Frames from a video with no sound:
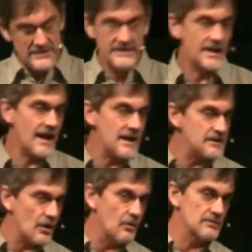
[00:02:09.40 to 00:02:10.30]
See, I
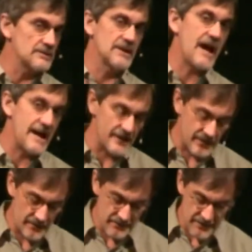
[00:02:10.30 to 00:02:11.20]
don't
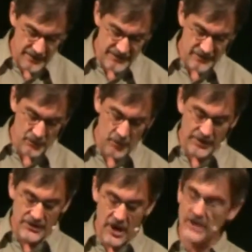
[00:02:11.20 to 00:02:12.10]
like this
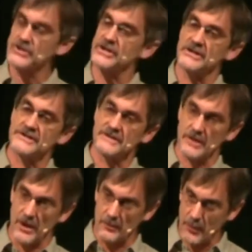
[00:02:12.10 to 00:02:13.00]
reductionist
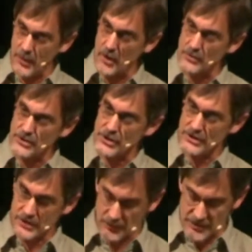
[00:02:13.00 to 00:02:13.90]
approach
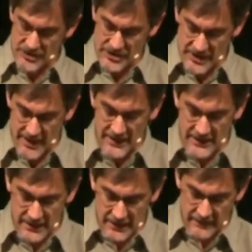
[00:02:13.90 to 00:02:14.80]
to
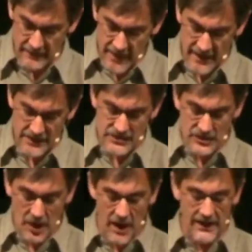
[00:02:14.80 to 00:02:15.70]
Christianity that is
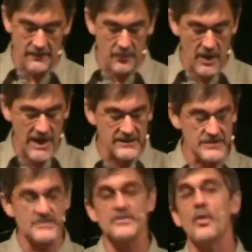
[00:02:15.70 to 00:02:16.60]
taught and
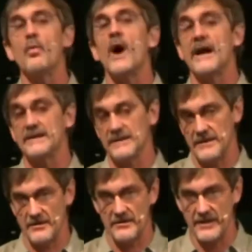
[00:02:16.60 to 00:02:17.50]
practiced so
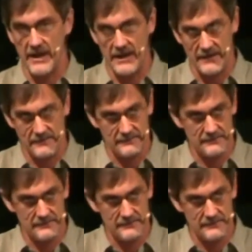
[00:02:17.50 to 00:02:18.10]
widely in our day